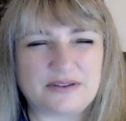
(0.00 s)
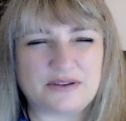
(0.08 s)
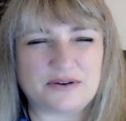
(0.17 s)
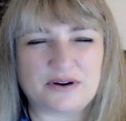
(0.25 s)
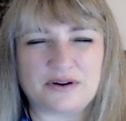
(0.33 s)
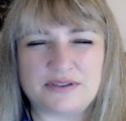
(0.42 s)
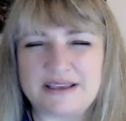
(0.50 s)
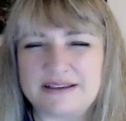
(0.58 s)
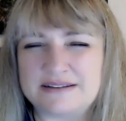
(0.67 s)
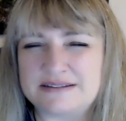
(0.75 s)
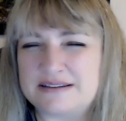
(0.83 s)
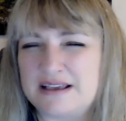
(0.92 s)
there are
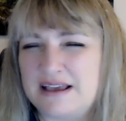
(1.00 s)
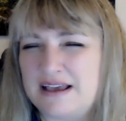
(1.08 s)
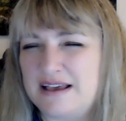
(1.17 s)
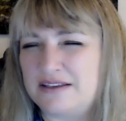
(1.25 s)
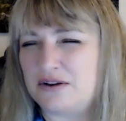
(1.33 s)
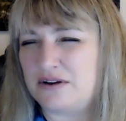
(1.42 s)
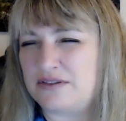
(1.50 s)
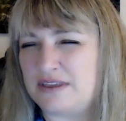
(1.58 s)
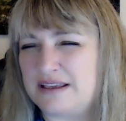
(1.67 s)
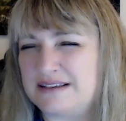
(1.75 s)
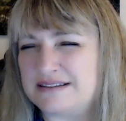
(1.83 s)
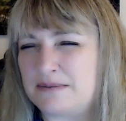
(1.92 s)
things
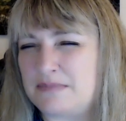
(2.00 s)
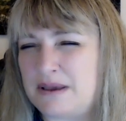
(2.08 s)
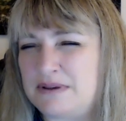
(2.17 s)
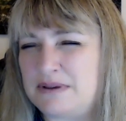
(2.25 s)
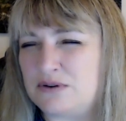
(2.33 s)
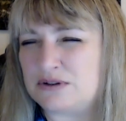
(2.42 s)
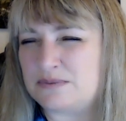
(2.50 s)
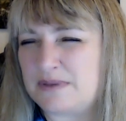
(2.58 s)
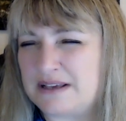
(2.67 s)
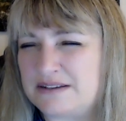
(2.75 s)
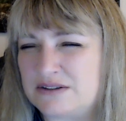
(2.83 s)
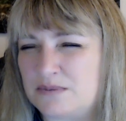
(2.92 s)
that maybe don't
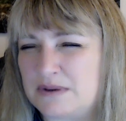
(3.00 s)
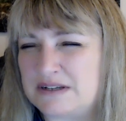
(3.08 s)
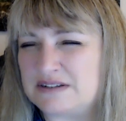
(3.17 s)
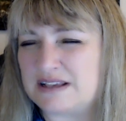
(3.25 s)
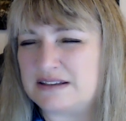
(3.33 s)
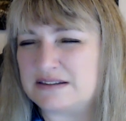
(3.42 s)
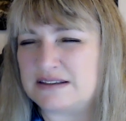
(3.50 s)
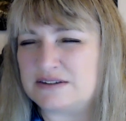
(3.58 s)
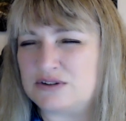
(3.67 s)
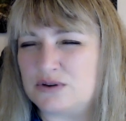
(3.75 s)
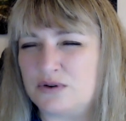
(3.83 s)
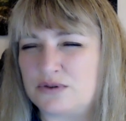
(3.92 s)
make so much sense
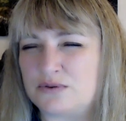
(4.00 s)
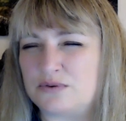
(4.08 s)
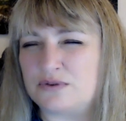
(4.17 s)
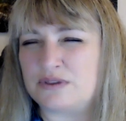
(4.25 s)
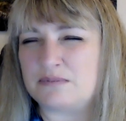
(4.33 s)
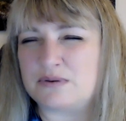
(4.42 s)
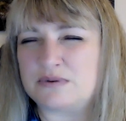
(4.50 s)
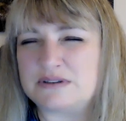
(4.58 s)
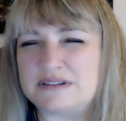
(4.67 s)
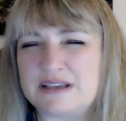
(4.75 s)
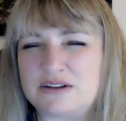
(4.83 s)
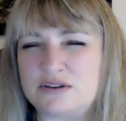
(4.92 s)
as you go through them, but we
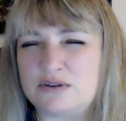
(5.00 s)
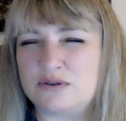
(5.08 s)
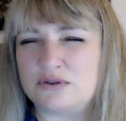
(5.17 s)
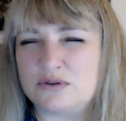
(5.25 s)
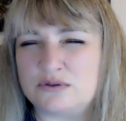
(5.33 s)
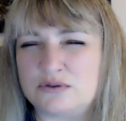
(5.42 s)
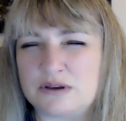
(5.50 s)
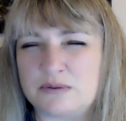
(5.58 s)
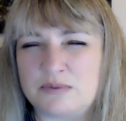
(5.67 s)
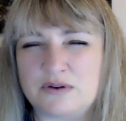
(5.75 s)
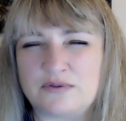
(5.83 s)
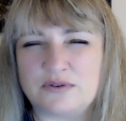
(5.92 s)
say to you, you're doing a
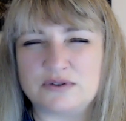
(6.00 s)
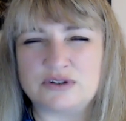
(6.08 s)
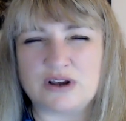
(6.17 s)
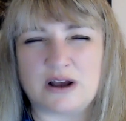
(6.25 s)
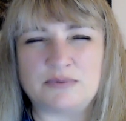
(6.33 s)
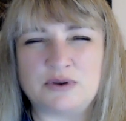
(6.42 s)
beautiful job.